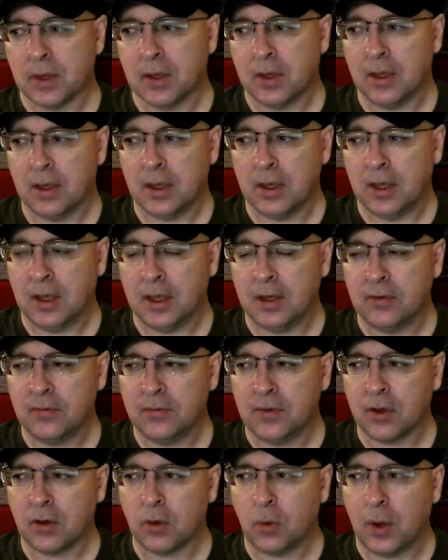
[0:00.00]
And it's not
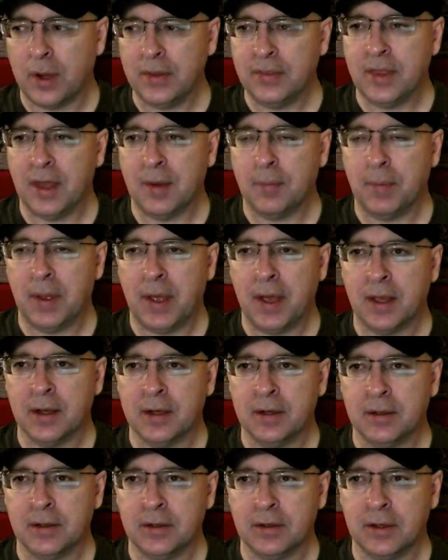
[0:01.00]
quite that bad
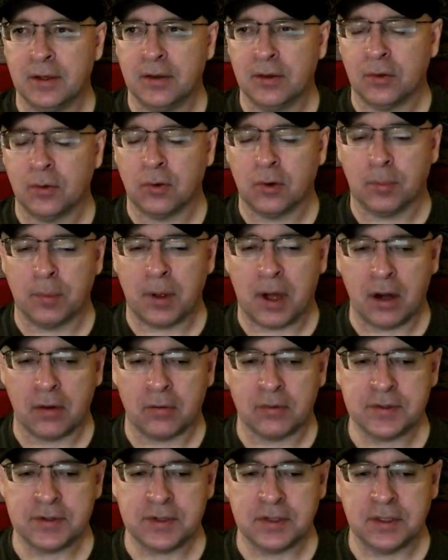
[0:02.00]
in the
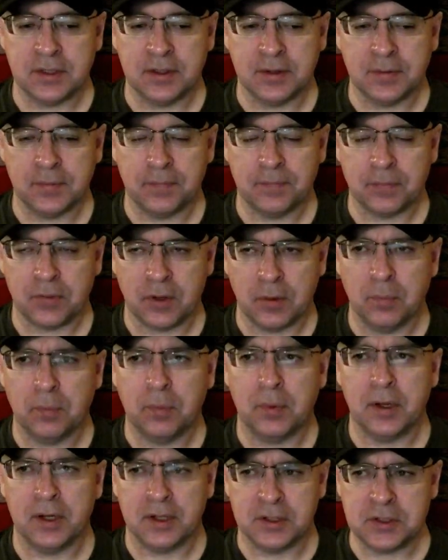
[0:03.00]
corpocracy, but it's
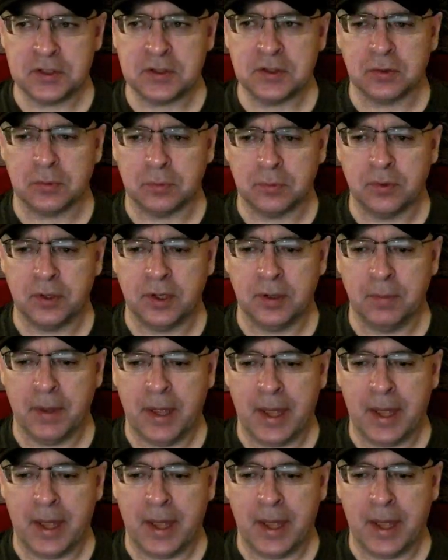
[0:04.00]
still pretty bad.